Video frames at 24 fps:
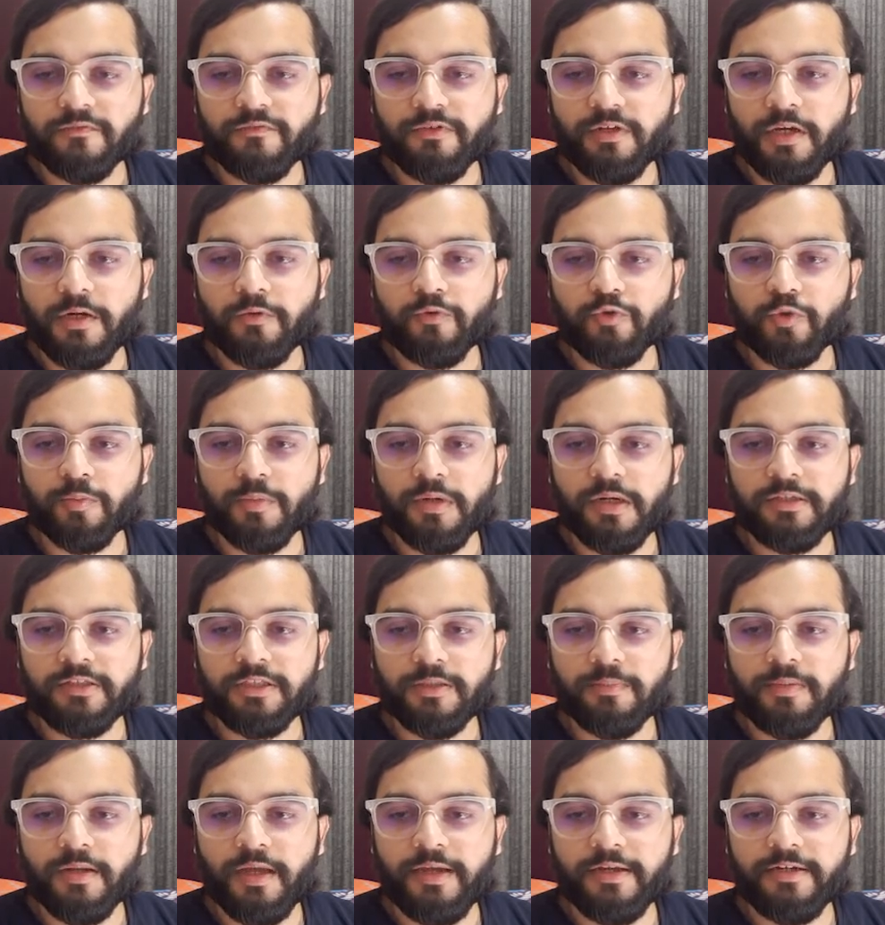we have to
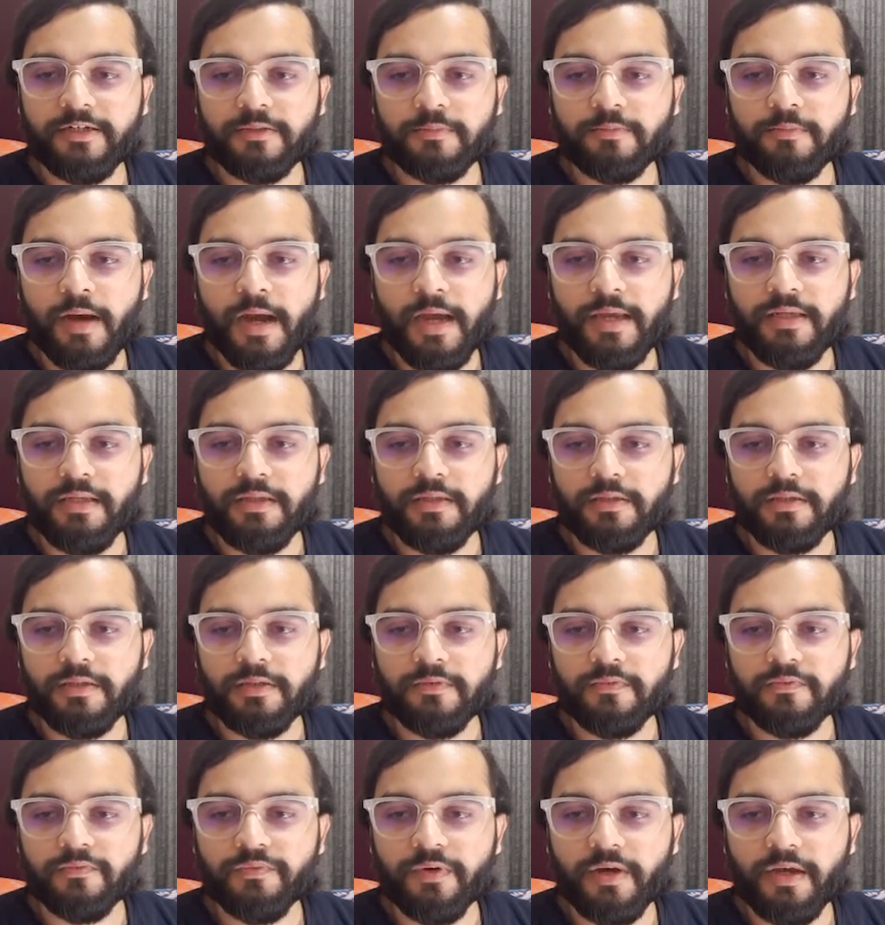multiply it by
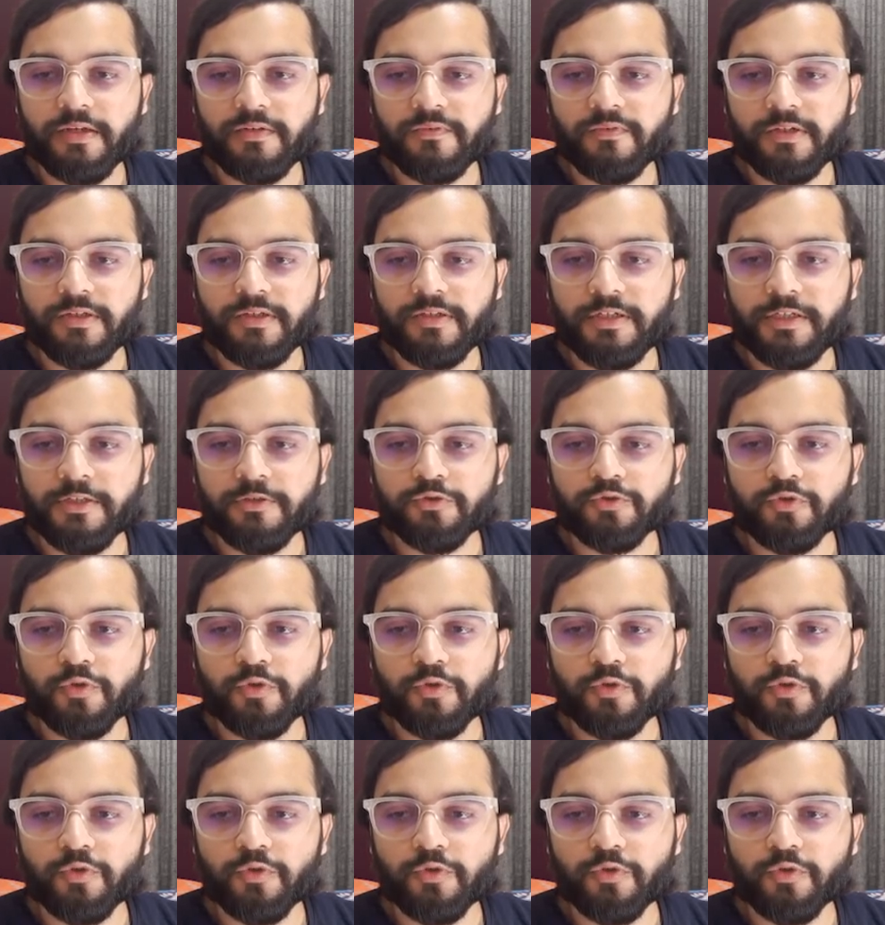500.